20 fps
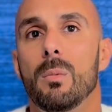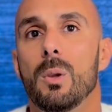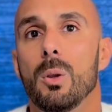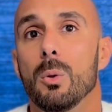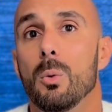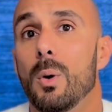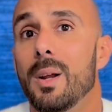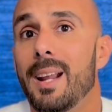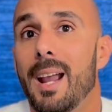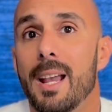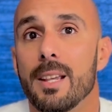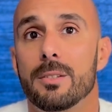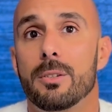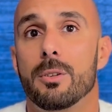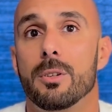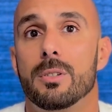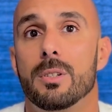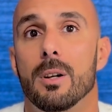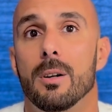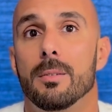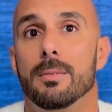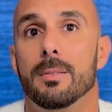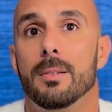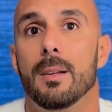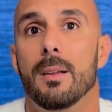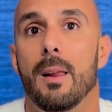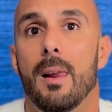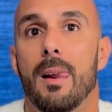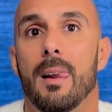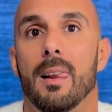you want to ask yourself,
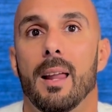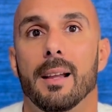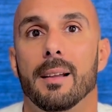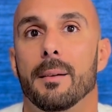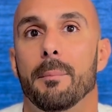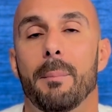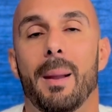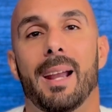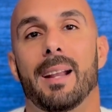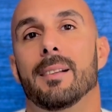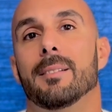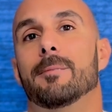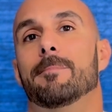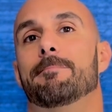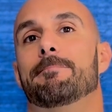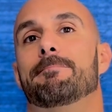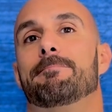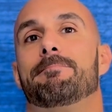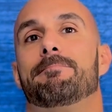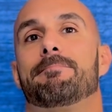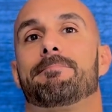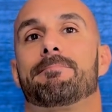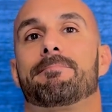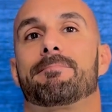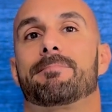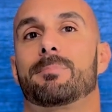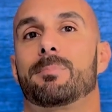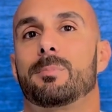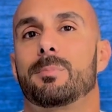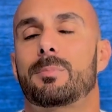like, man,
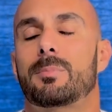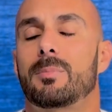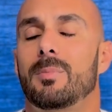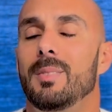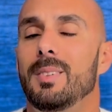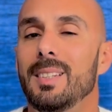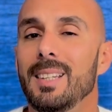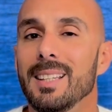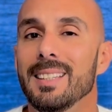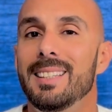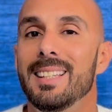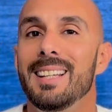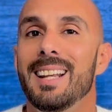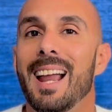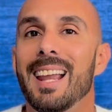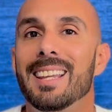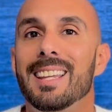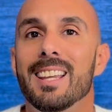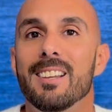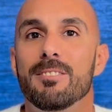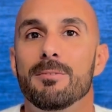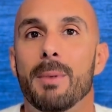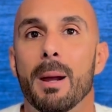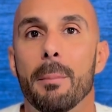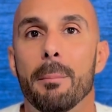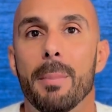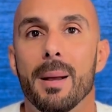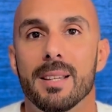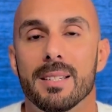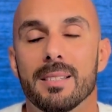did I give my
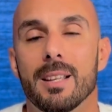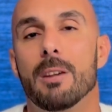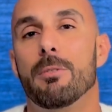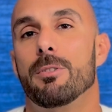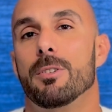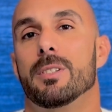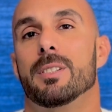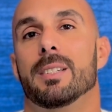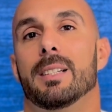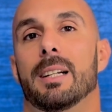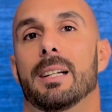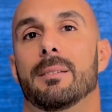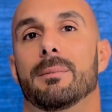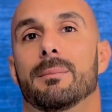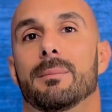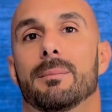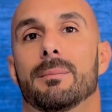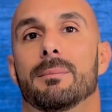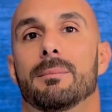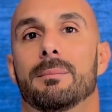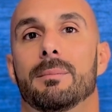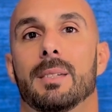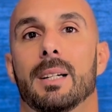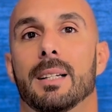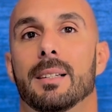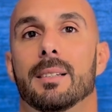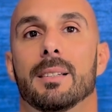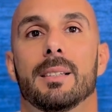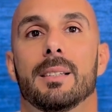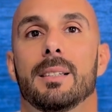best effort today?
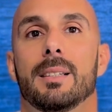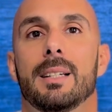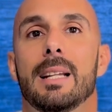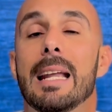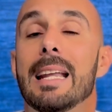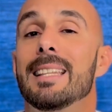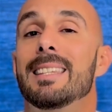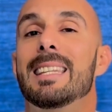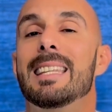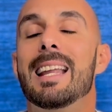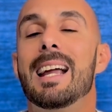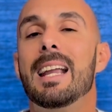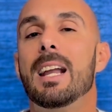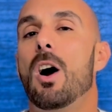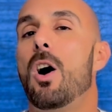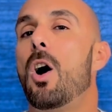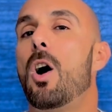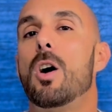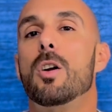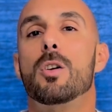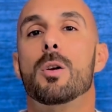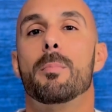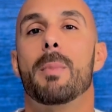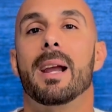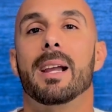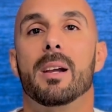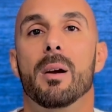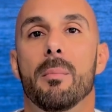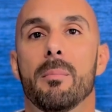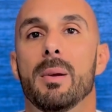Like, did I honor my
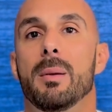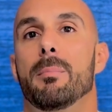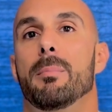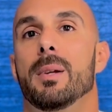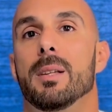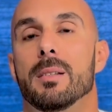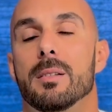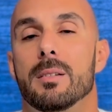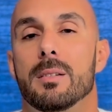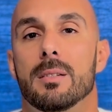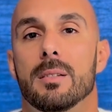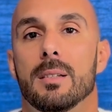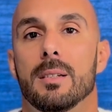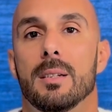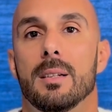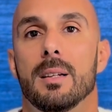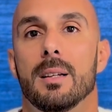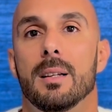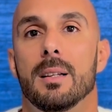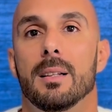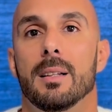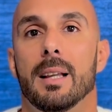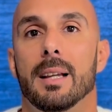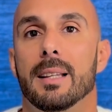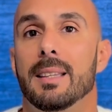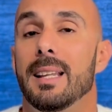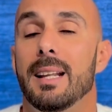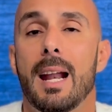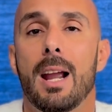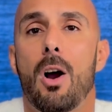commitments?
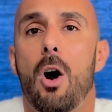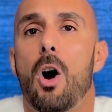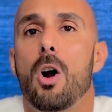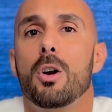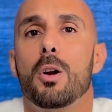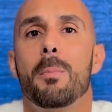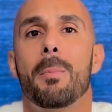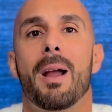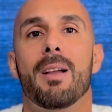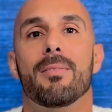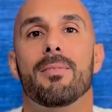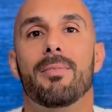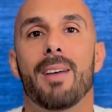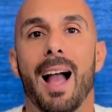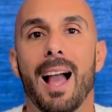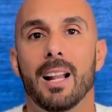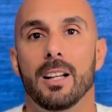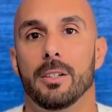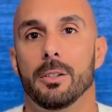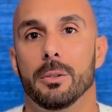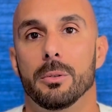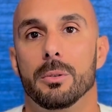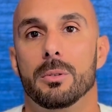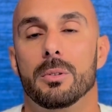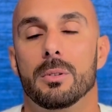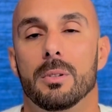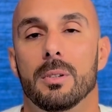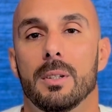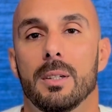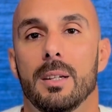Like, did I honor my
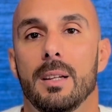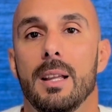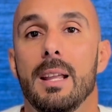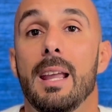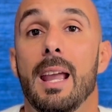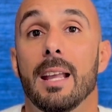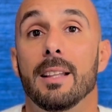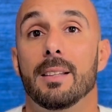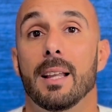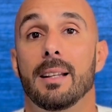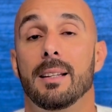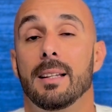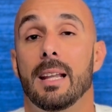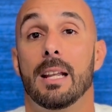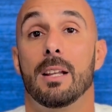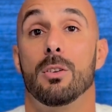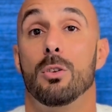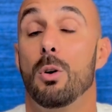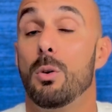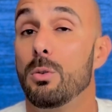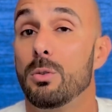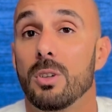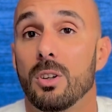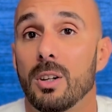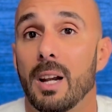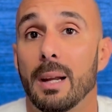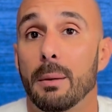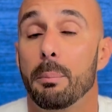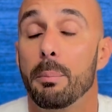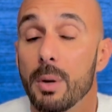values? And those are
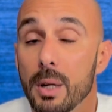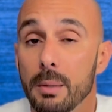like